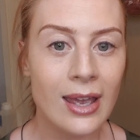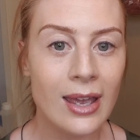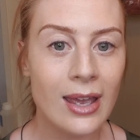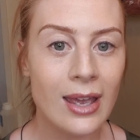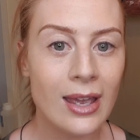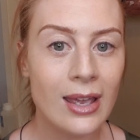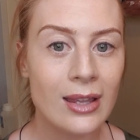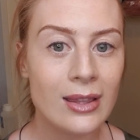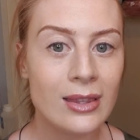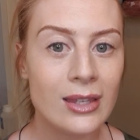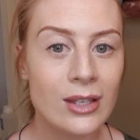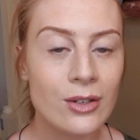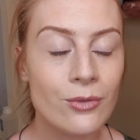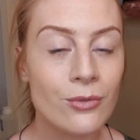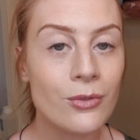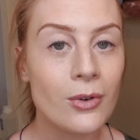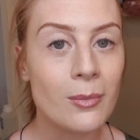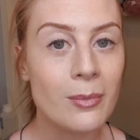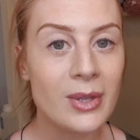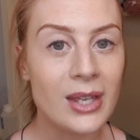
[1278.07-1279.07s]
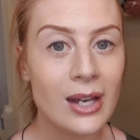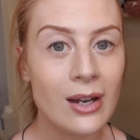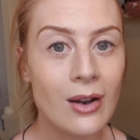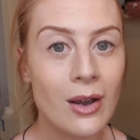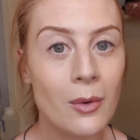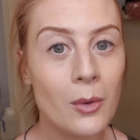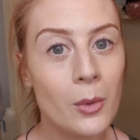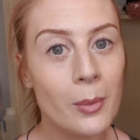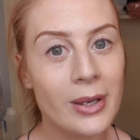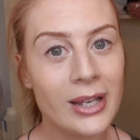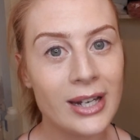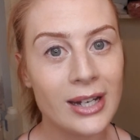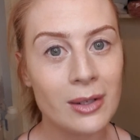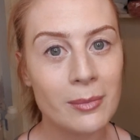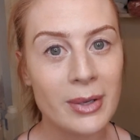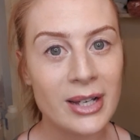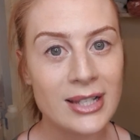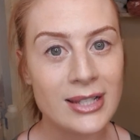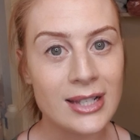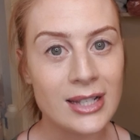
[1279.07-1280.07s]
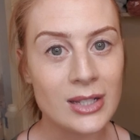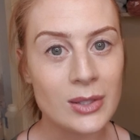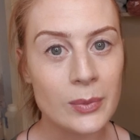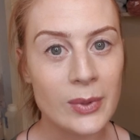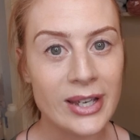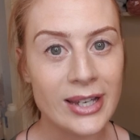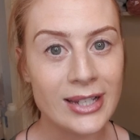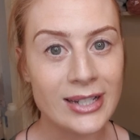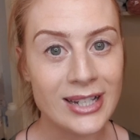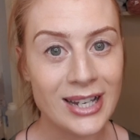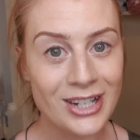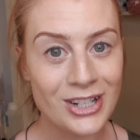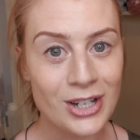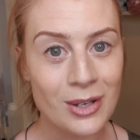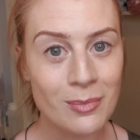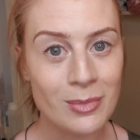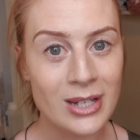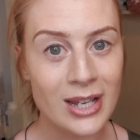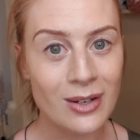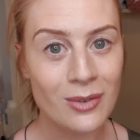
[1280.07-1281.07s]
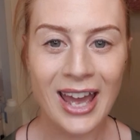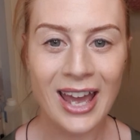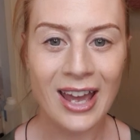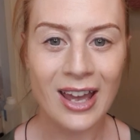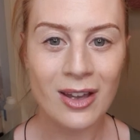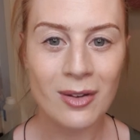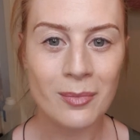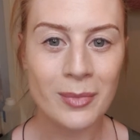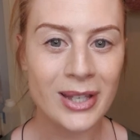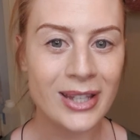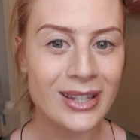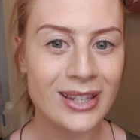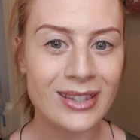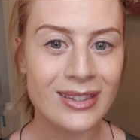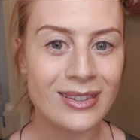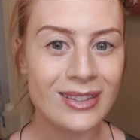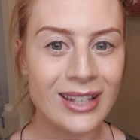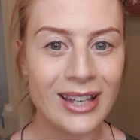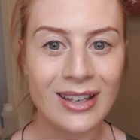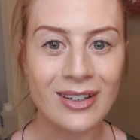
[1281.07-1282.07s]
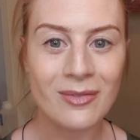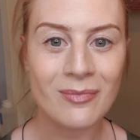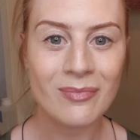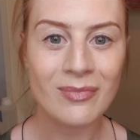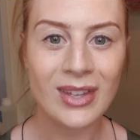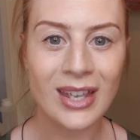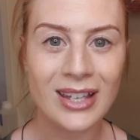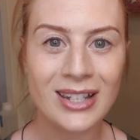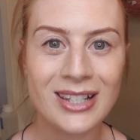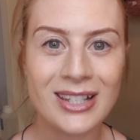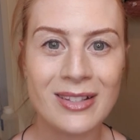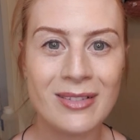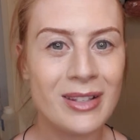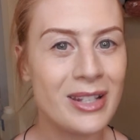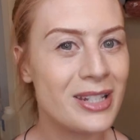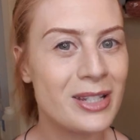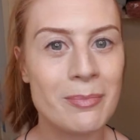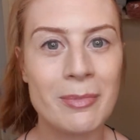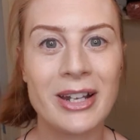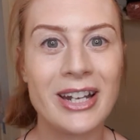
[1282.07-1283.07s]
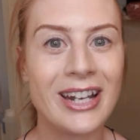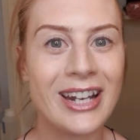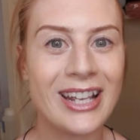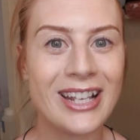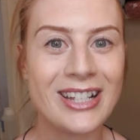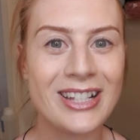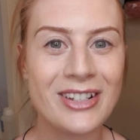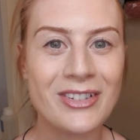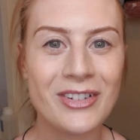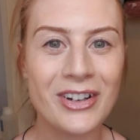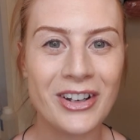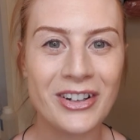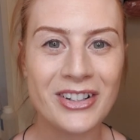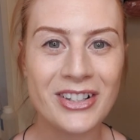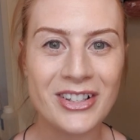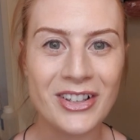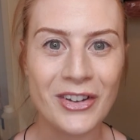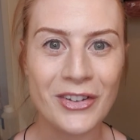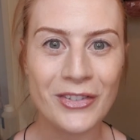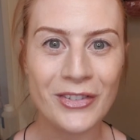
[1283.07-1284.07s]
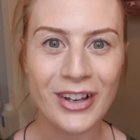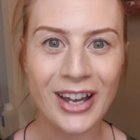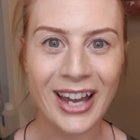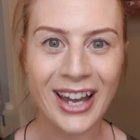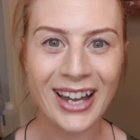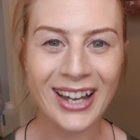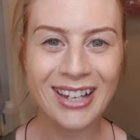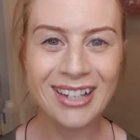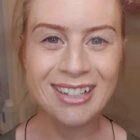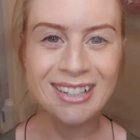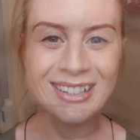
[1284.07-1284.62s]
And then from there I will be getting my 6 week touch-up done. But yeah, it's been an easy road so far.